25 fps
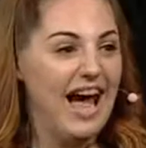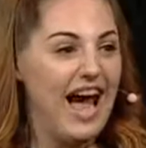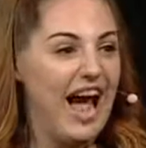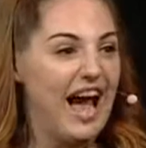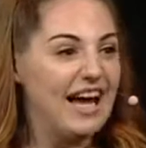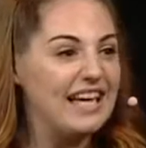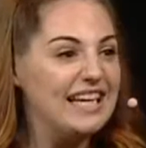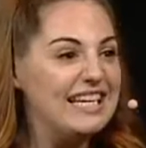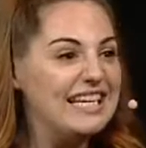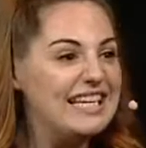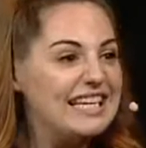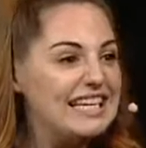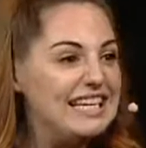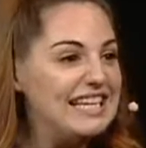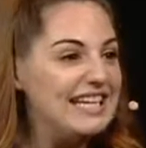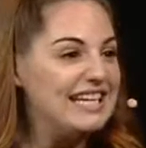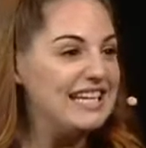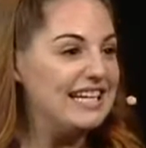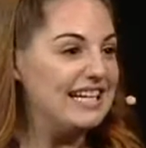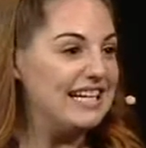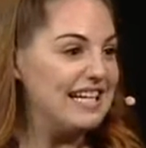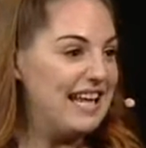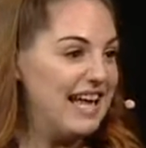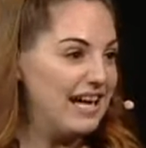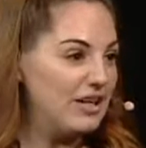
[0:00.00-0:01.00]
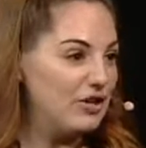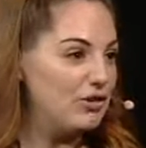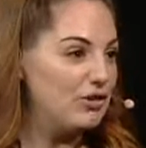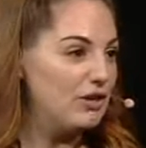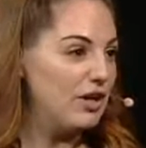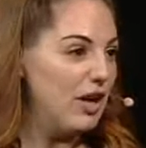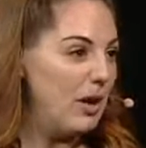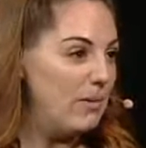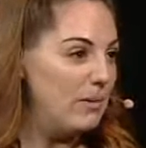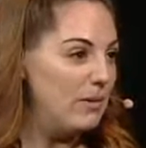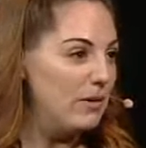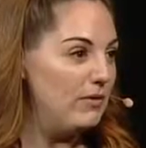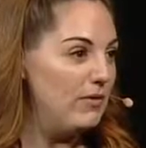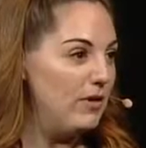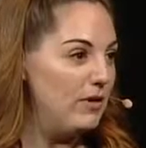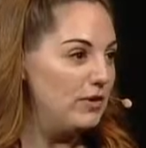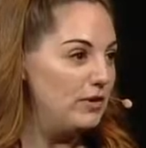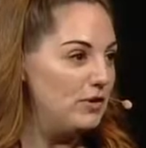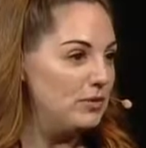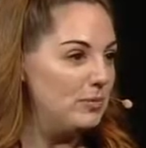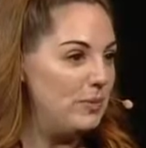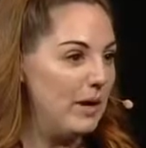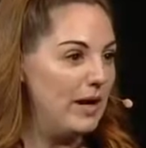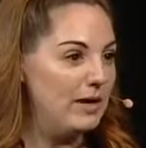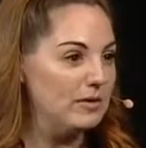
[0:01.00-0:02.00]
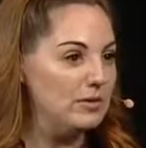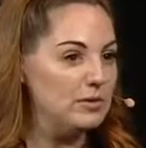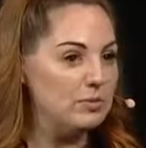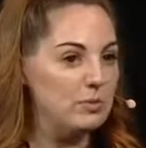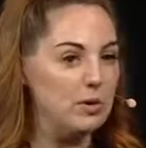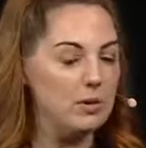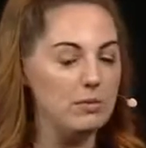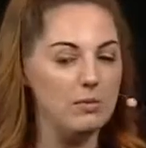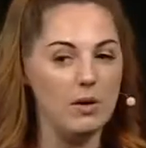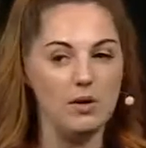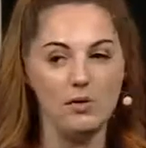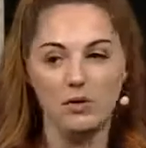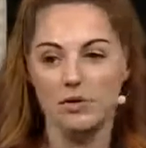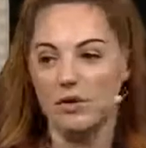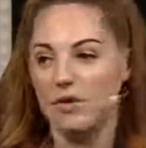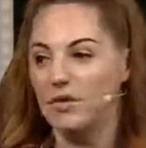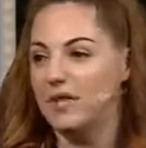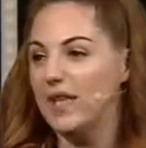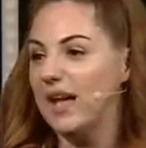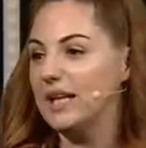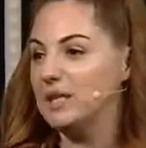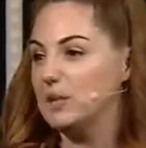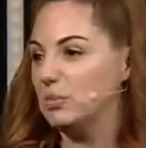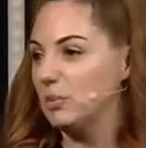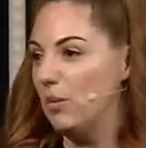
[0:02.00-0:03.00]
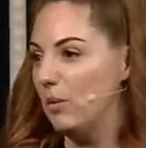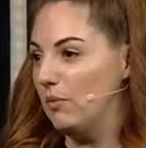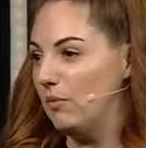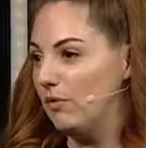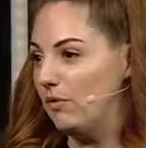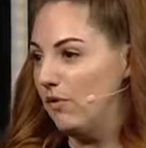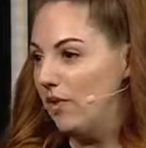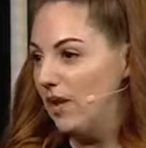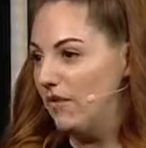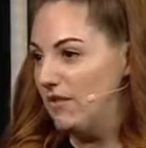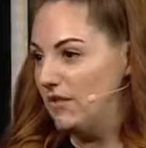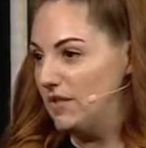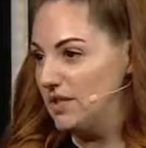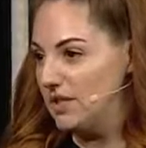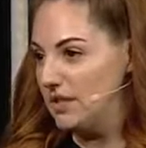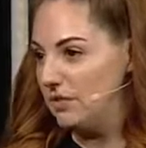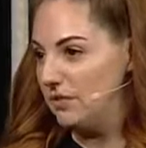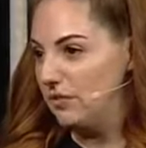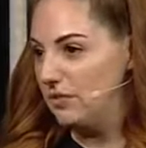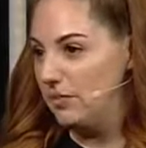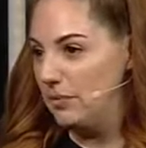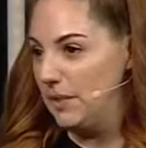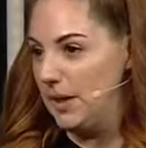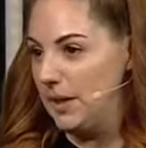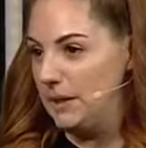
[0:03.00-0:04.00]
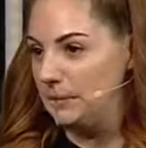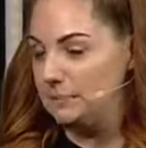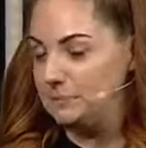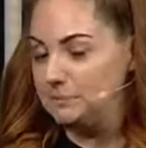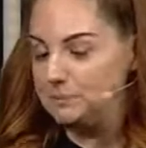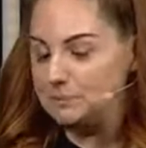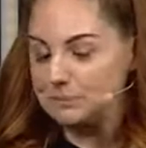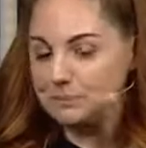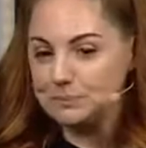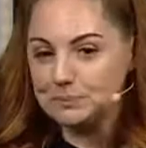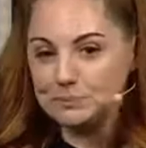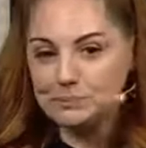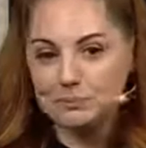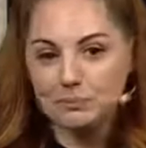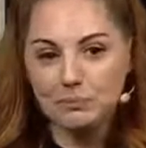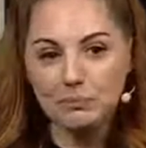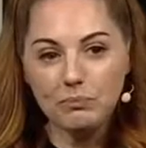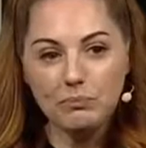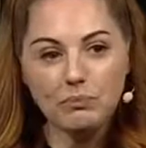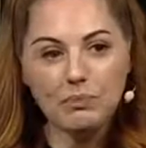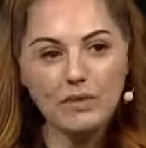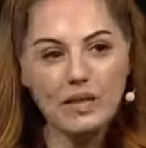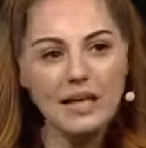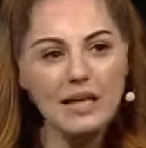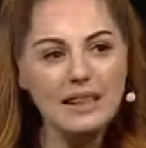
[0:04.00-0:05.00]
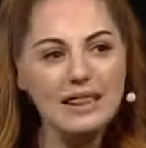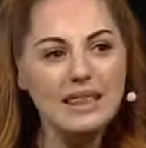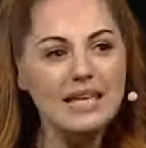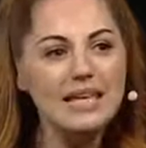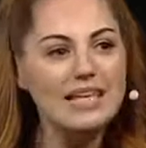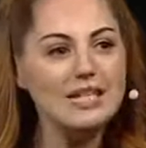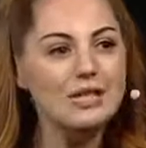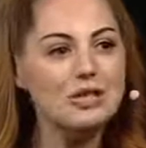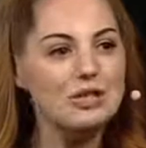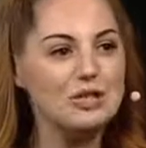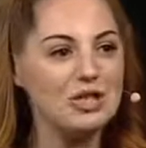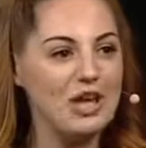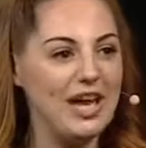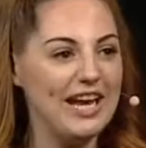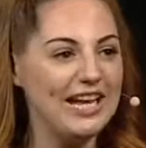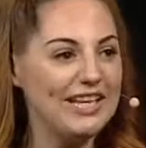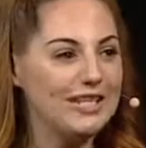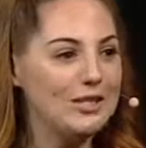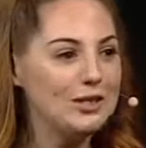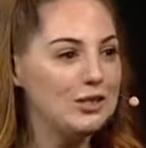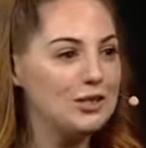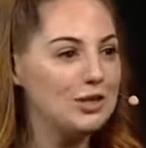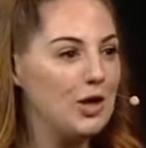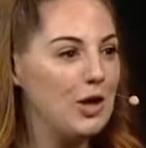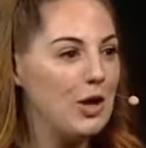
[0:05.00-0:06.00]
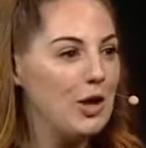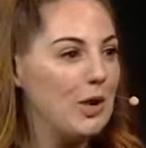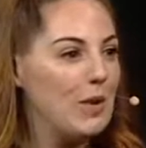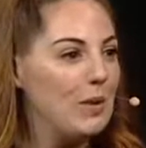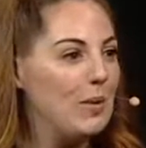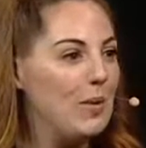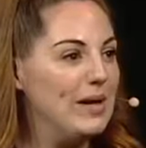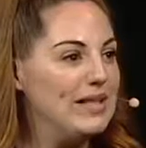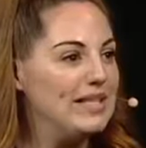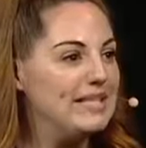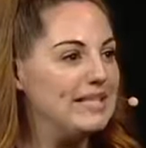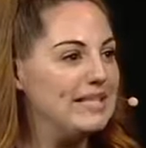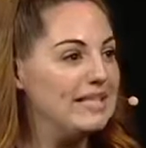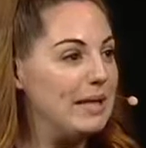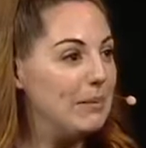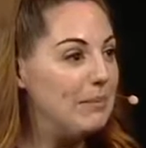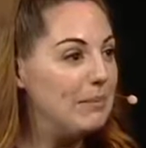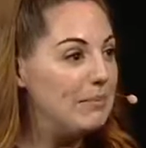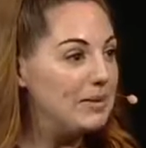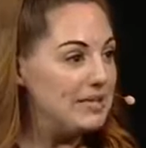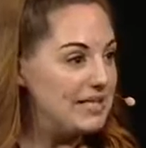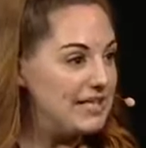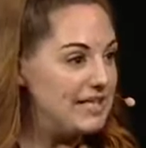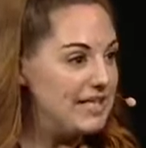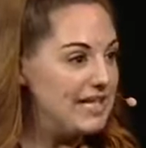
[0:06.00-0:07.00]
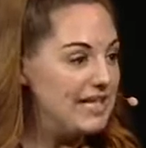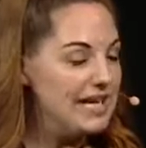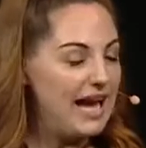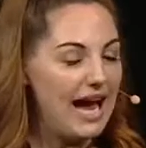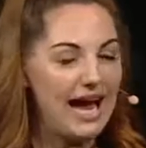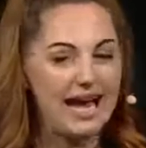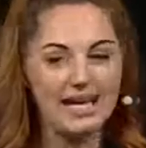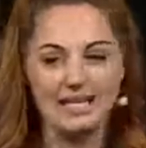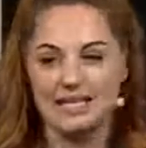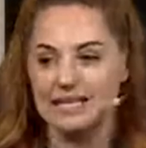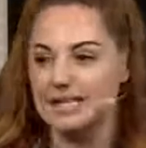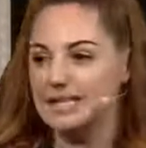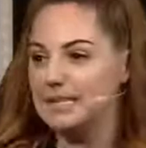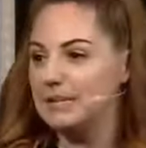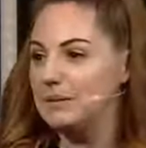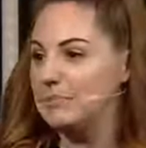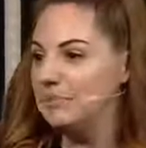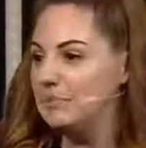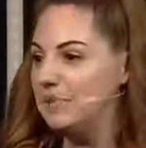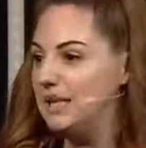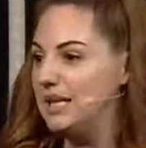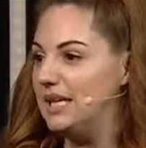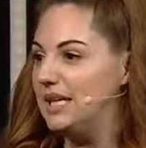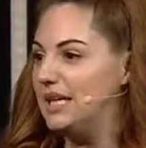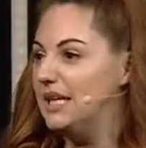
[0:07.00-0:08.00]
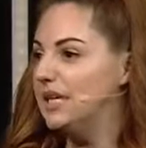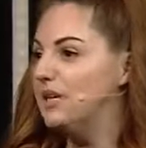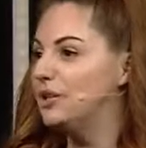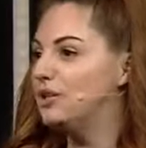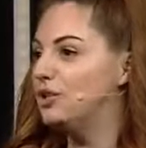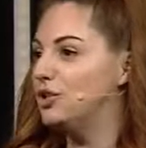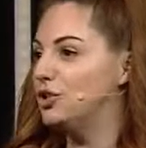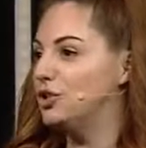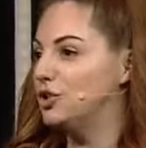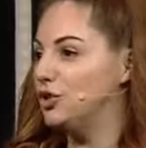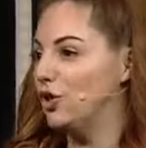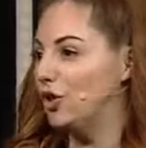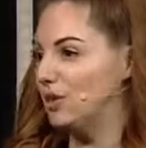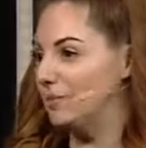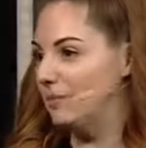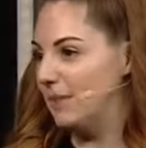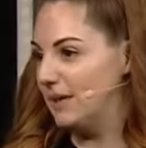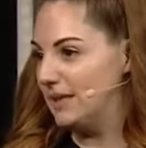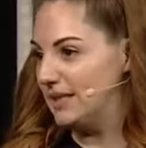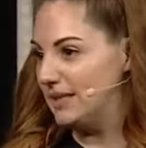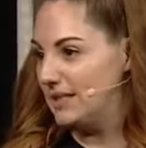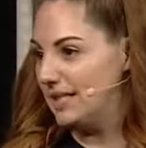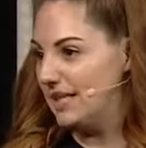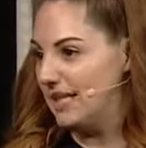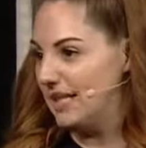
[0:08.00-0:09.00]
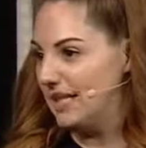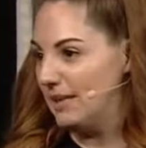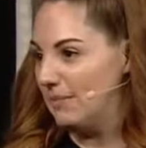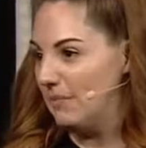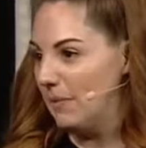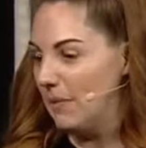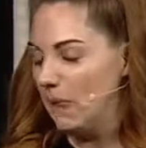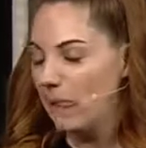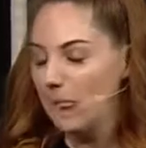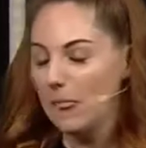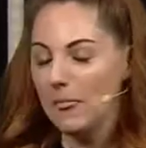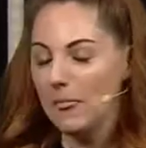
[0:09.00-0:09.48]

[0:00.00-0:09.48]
I needed an extra couple of £100 per month, and that's what Forever did for me. Things changed when somebody asked me to join my team.